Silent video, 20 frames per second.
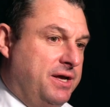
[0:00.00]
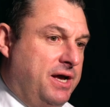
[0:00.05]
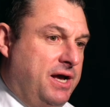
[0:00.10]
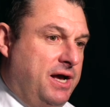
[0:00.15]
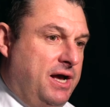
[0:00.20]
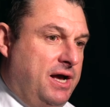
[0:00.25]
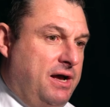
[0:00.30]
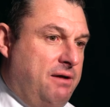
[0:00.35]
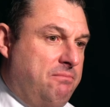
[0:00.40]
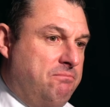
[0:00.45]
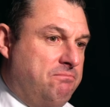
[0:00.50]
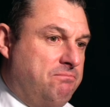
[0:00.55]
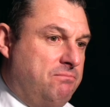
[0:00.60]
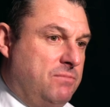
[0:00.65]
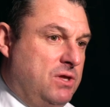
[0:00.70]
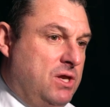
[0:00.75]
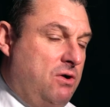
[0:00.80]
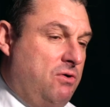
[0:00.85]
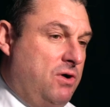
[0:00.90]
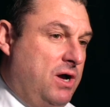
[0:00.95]
um,
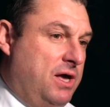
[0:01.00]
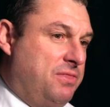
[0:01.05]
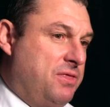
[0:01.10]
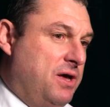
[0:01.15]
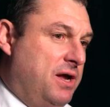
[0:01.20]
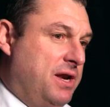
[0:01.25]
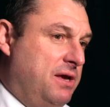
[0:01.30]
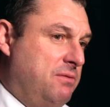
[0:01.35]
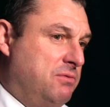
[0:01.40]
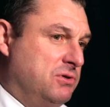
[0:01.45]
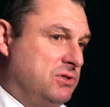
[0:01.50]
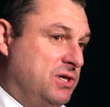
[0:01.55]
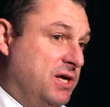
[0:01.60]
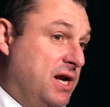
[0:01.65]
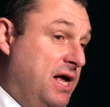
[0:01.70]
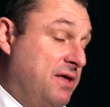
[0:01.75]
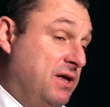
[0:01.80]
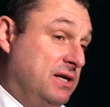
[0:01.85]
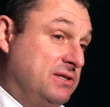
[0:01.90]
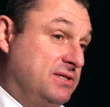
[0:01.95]
you know, I thought he was
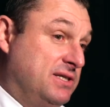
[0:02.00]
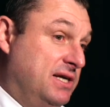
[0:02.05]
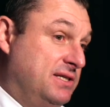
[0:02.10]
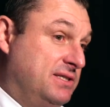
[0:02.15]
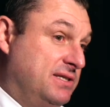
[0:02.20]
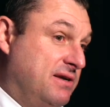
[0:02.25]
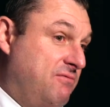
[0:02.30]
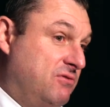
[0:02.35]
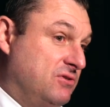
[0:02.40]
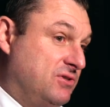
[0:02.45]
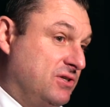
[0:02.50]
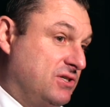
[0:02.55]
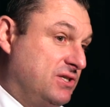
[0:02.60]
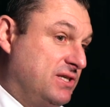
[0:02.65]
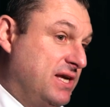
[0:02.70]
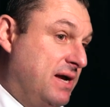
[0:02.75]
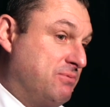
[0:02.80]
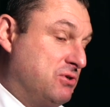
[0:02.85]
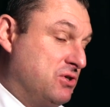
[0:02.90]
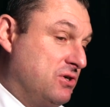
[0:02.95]
good. I thought Zaitsev was
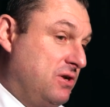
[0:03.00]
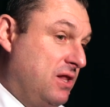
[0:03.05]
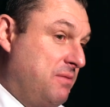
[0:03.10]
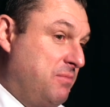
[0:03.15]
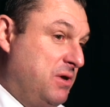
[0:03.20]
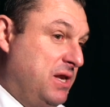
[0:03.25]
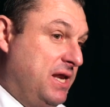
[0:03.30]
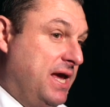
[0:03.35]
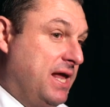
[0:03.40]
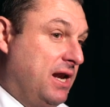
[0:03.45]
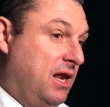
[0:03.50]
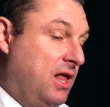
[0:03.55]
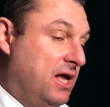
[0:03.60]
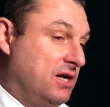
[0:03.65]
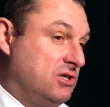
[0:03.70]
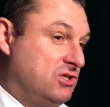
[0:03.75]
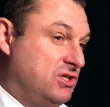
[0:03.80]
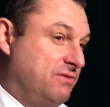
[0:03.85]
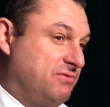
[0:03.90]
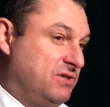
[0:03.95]
exceptional. I mean, he had a
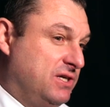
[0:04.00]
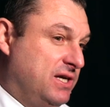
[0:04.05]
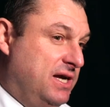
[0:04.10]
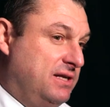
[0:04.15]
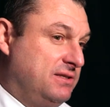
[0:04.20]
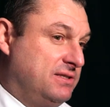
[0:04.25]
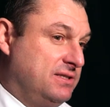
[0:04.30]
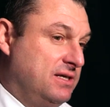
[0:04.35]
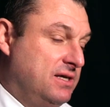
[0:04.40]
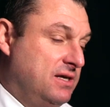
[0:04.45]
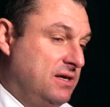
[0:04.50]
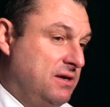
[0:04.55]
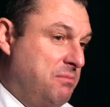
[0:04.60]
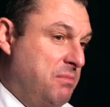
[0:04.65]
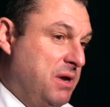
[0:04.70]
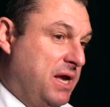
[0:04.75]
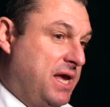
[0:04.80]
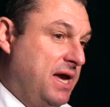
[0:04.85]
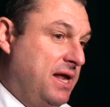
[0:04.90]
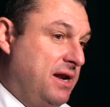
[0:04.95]
lot of shifts against
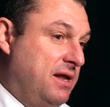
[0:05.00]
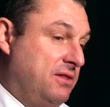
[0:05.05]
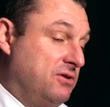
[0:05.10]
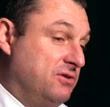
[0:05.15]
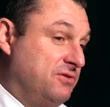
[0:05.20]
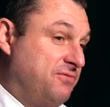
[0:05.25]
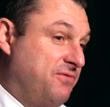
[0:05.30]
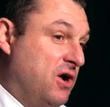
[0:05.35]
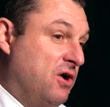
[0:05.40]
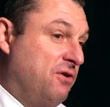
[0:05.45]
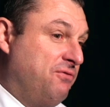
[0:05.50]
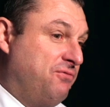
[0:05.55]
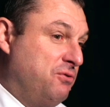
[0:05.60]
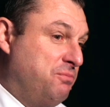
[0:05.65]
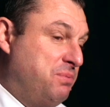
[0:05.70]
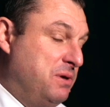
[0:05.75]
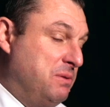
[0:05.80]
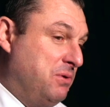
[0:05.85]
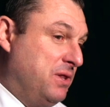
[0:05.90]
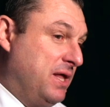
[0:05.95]
MacKinnon. There's very
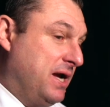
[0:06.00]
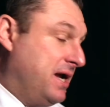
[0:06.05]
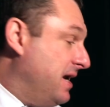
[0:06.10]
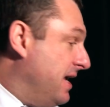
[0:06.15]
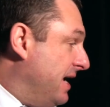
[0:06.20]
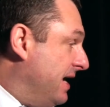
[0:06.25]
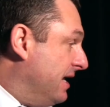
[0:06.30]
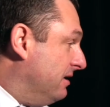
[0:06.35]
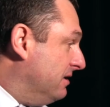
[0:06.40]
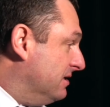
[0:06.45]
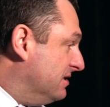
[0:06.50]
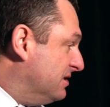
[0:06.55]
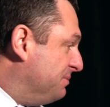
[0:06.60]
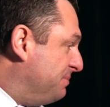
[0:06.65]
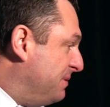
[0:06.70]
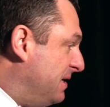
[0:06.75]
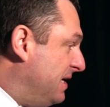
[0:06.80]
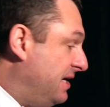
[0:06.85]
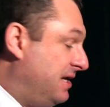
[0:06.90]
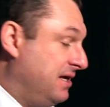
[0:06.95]
few people that can handle his
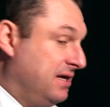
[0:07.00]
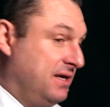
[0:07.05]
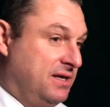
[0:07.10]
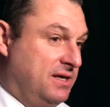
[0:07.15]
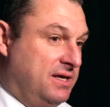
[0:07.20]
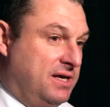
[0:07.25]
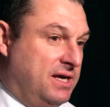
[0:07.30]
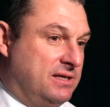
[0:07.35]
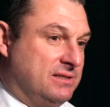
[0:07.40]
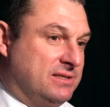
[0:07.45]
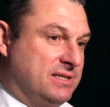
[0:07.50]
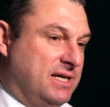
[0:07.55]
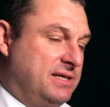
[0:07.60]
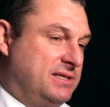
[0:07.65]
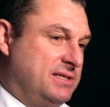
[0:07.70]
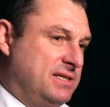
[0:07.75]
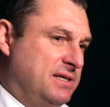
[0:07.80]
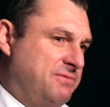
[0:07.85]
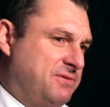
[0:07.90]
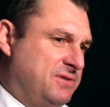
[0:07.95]
speed, and
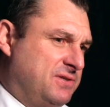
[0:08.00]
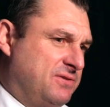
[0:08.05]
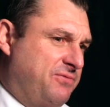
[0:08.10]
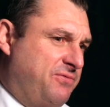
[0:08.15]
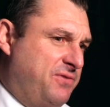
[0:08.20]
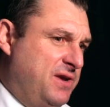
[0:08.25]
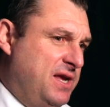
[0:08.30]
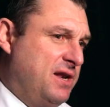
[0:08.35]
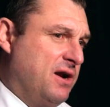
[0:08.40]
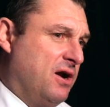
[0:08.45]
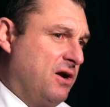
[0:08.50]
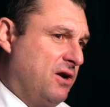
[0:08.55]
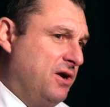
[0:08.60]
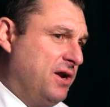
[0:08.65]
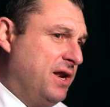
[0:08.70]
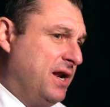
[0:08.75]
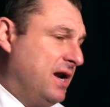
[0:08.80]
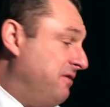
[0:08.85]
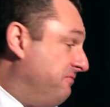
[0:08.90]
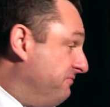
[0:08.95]
Zaitsev's feet are
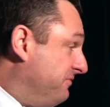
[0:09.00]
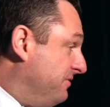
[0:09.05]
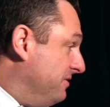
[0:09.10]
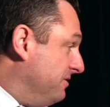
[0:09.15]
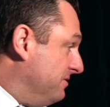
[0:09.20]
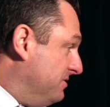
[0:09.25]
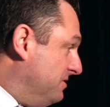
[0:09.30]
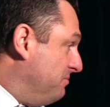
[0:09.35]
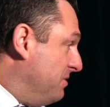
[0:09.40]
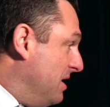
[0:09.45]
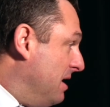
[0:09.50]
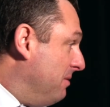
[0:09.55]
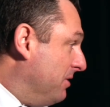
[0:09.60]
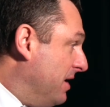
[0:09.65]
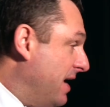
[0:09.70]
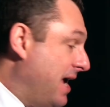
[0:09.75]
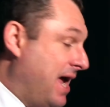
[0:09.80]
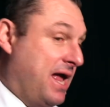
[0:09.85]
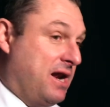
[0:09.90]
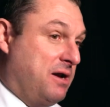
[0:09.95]
good enough to, to be
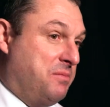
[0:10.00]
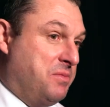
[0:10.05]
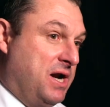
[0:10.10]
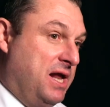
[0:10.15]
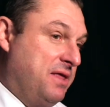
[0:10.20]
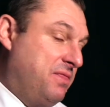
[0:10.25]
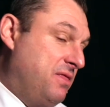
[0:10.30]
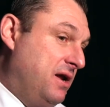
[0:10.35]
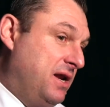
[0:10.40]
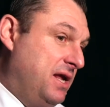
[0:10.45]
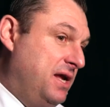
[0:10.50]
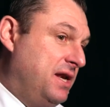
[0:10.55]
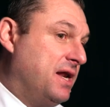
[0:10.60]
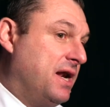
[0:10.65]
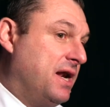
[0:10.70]
able to handle him. And I thought he